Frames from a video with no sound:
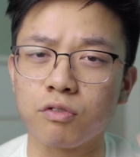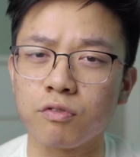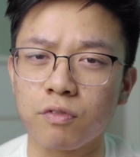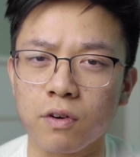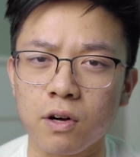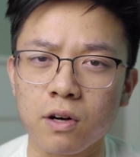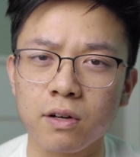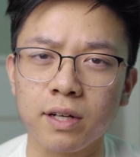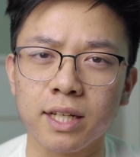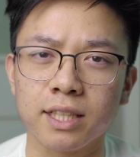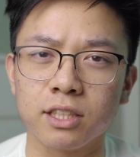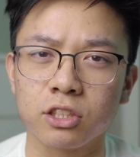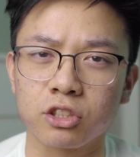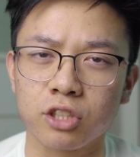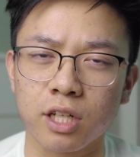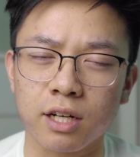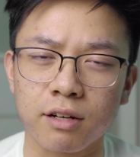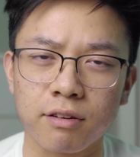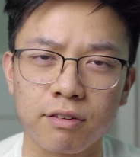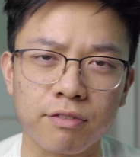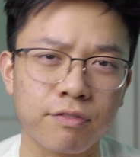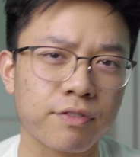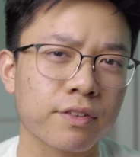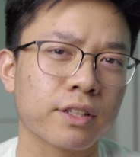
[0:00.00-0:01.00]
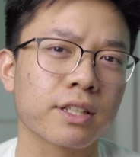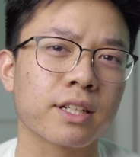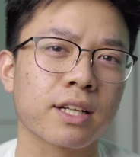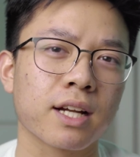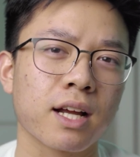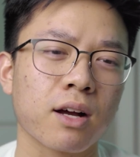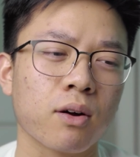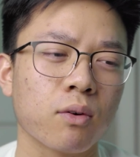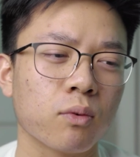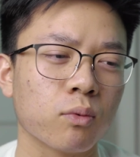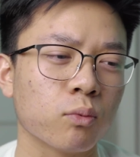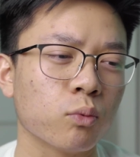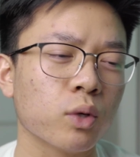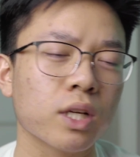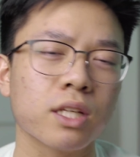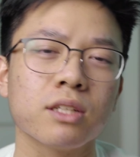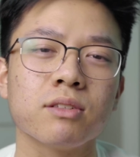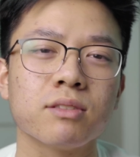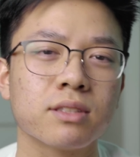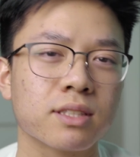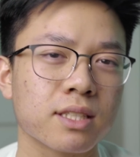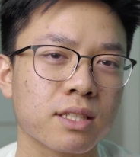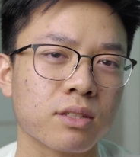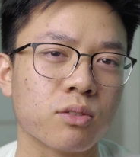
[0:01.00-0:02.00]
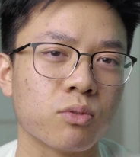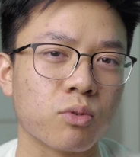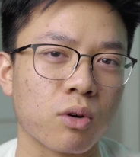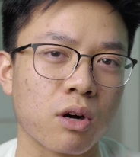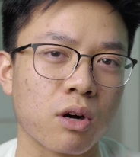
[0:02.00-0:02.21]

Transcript: fall and you try to figure out what you did